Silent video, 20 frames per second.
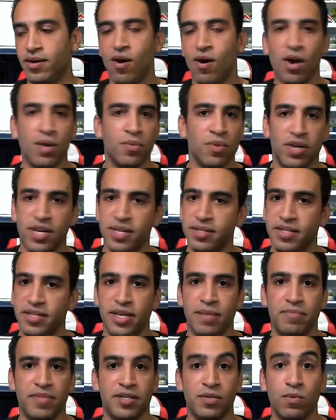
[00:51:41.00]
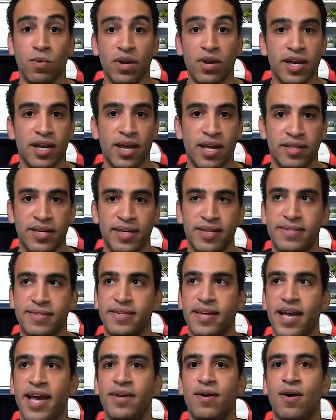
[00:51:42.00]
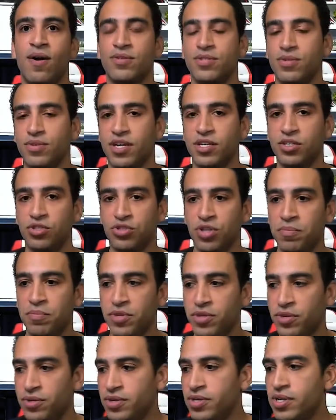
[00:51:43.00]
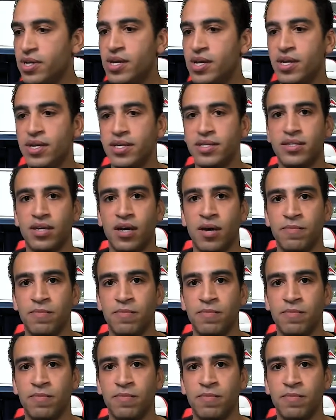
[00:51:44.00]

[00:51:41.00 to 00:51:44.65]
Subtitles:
hardworking team that's working on this and also contribute some